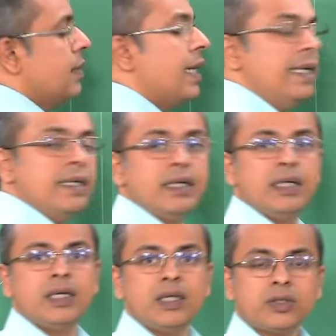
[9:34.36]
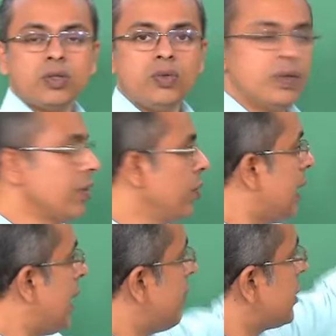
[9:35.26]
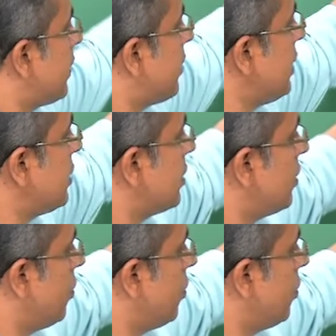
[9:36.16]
right. So, you can have experiments